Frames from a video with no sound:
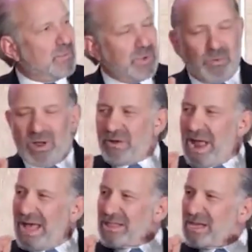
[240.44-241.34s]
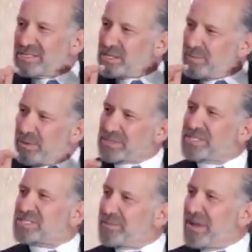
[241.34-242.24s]
We want our allies to
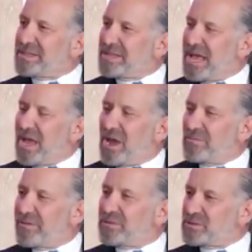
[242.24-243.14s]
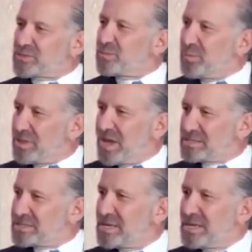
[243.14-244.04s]
participate in the AI revolution with
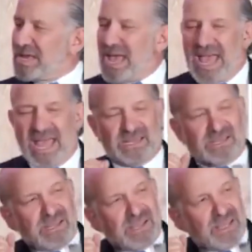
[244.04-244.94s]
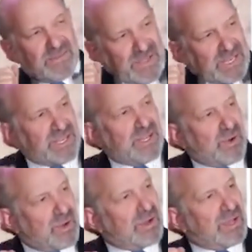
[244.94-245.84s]
us. And if
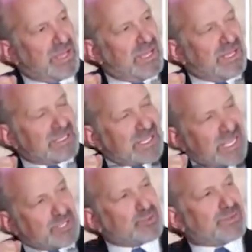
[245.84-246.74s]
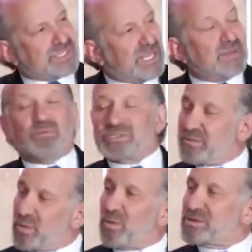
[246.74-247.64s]
India is interested, which
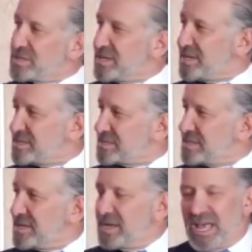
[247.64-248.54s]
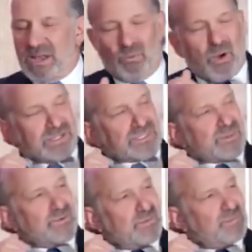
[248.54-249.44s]
of course it is, and it wants
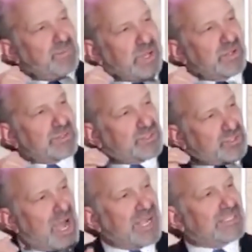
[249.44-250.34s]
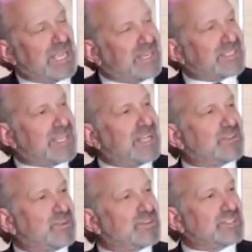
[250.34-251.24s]
to build giant data
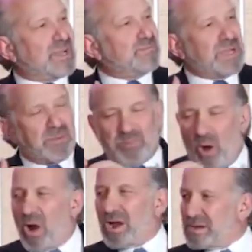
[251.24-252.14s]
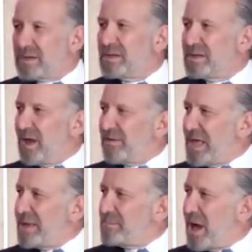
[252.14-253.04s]
centers and be a part of
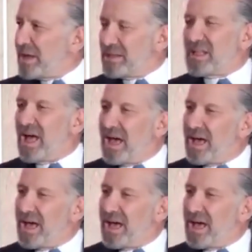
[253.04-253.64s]
that model,